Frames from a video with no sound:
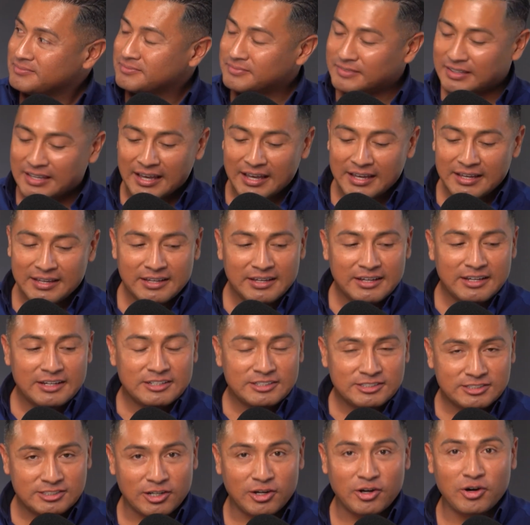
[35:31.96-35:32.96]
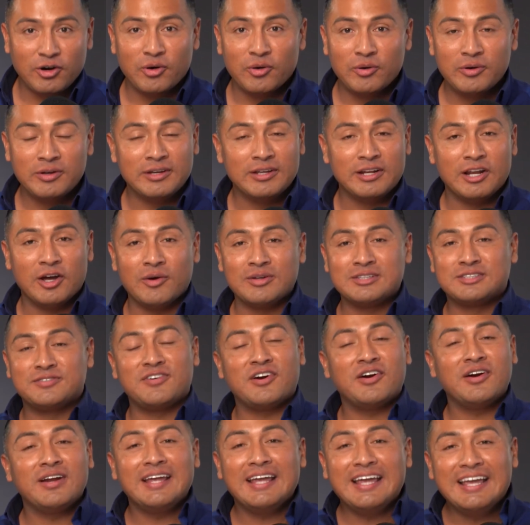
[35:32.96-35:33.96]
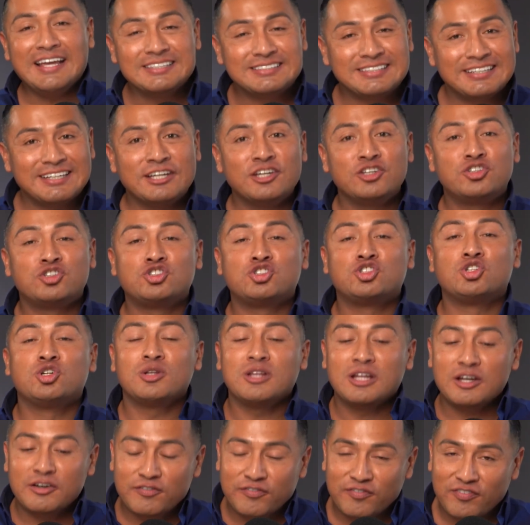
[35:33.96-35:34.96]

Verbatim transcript: Okay, so you know it's very easy to look